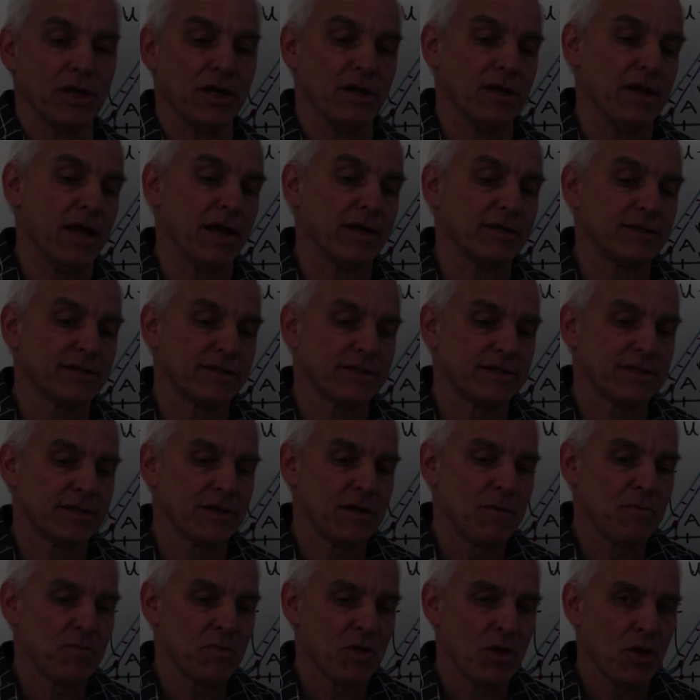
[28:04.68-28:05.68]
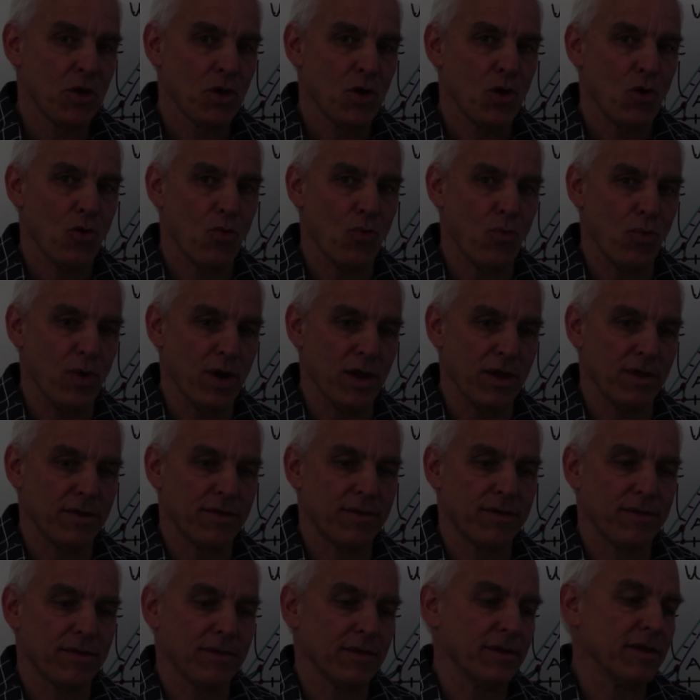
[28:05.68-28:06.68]
connects
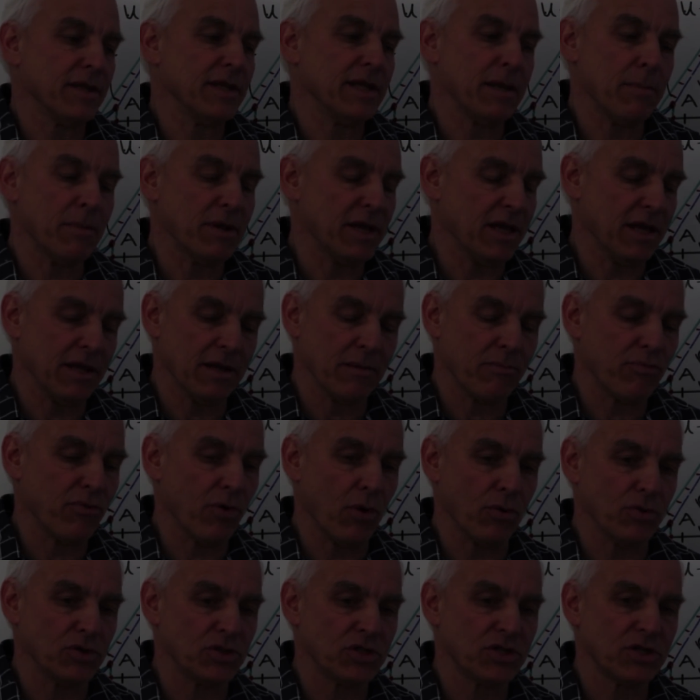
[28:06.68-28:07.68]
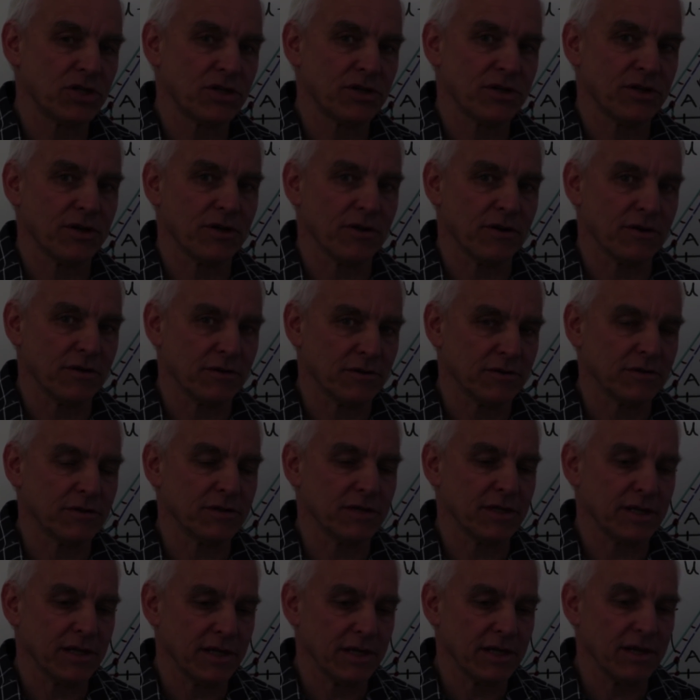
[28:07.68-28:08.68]
with a limiting approach
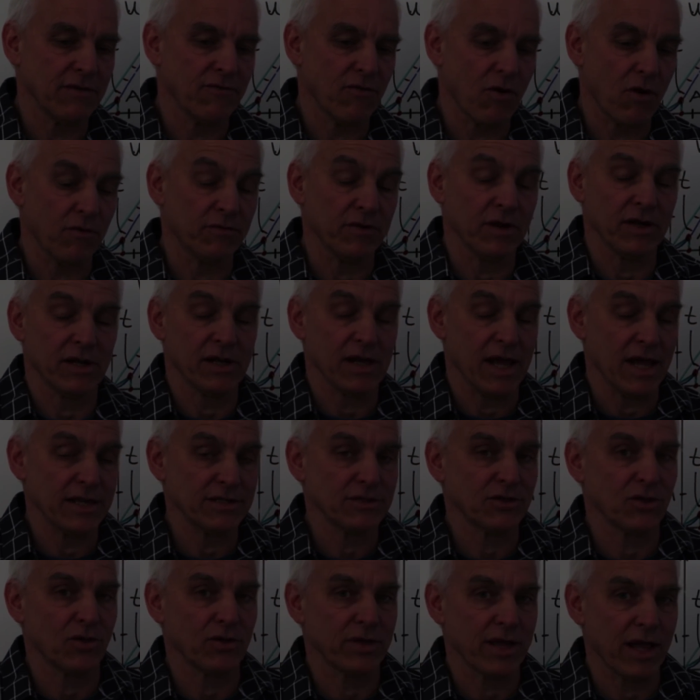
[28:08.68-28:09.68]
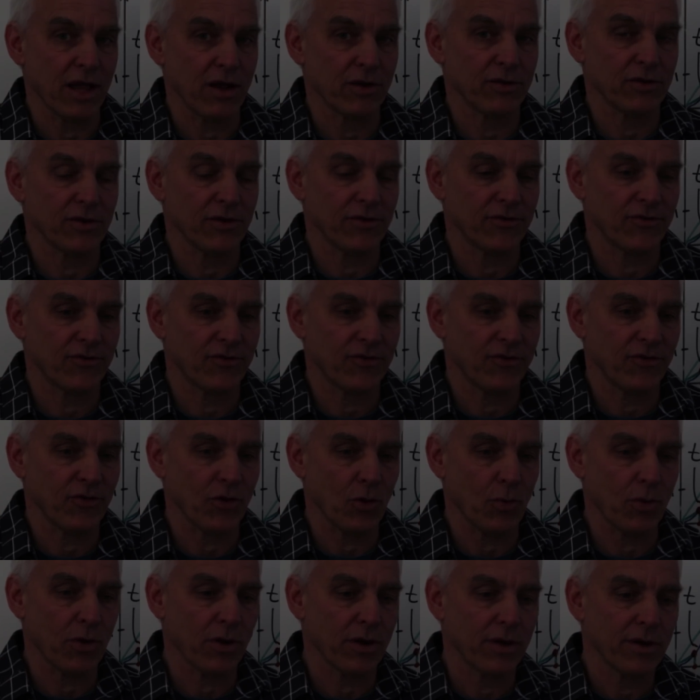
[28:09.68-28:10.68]
involved in classical calculus.
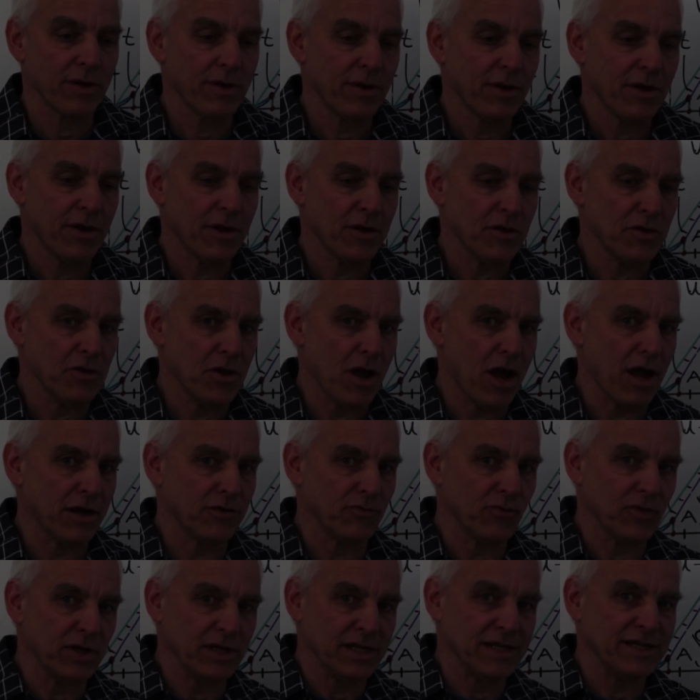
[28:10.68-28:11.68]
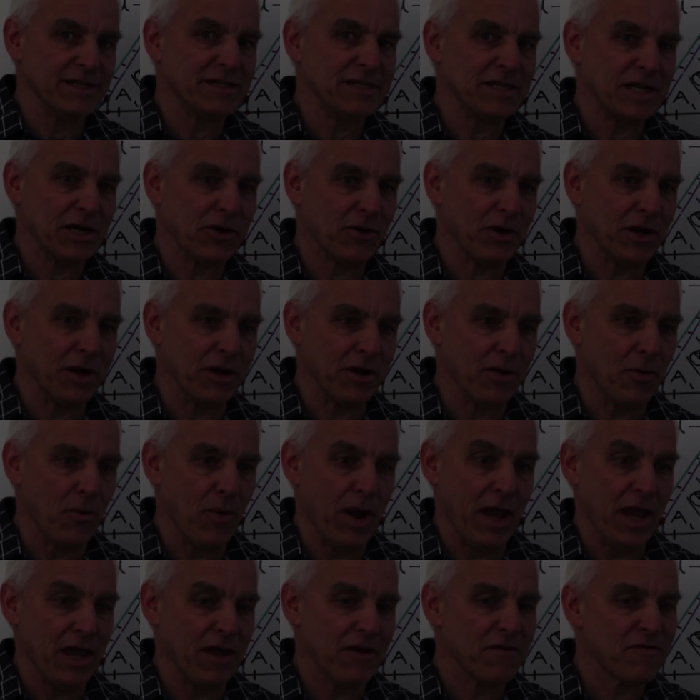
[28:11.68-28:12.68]
So we're not really steering
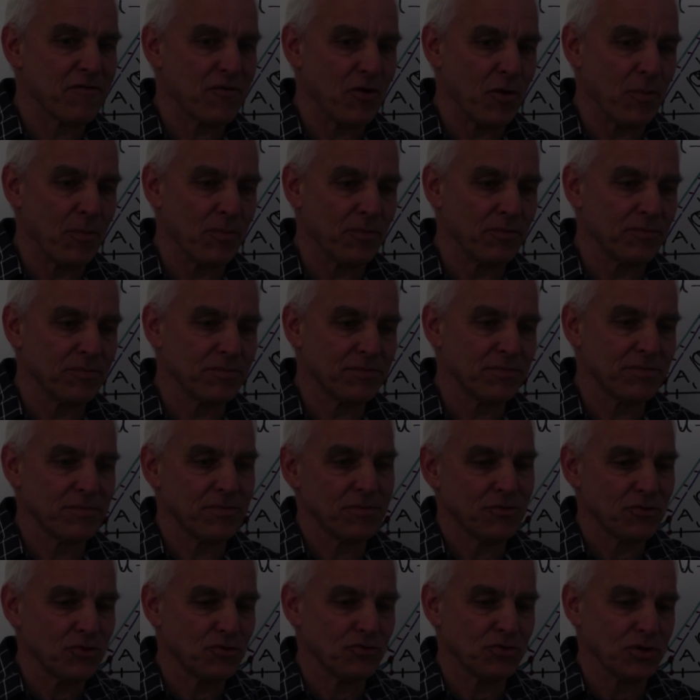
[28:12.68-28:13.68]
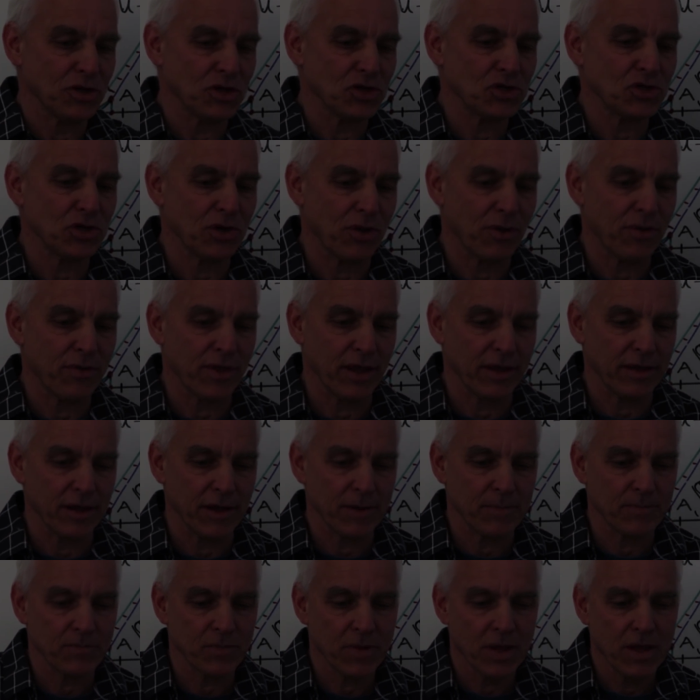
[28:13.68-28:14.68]
away from traditional
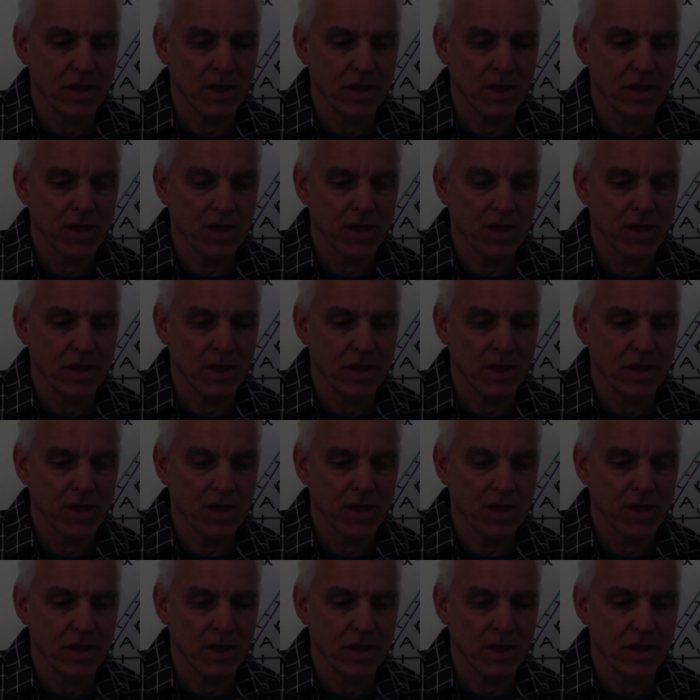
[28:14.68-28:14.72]
thinking.